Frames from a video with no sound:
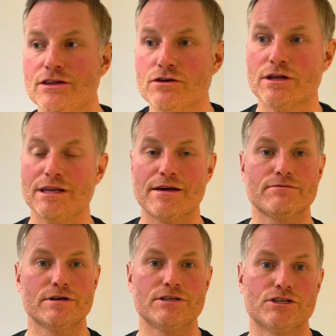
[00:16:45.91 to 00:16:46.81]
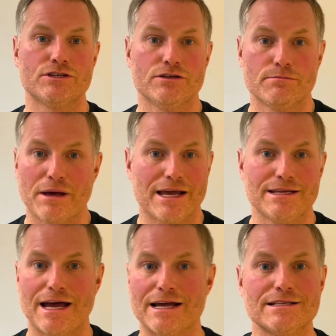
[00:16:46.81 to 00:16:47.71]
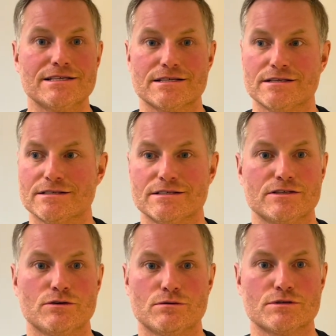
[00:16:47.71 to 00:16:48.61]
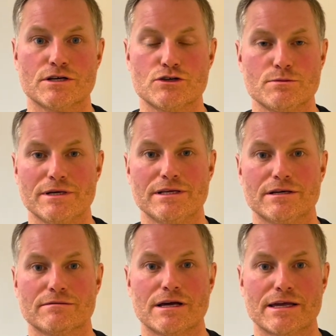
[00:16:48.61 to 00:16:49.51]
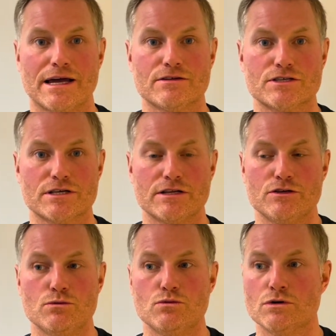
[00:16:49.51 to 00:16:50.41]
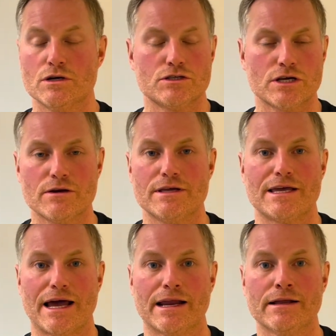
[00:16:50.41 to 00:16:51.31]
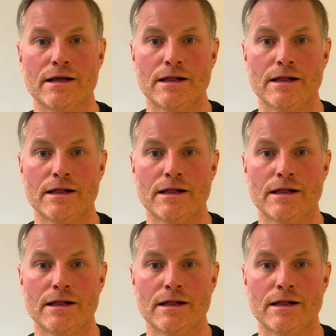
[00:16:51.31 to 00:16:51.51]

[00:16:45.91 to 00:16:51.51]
You can leverage paid ads and your social media accounts, and you totally can.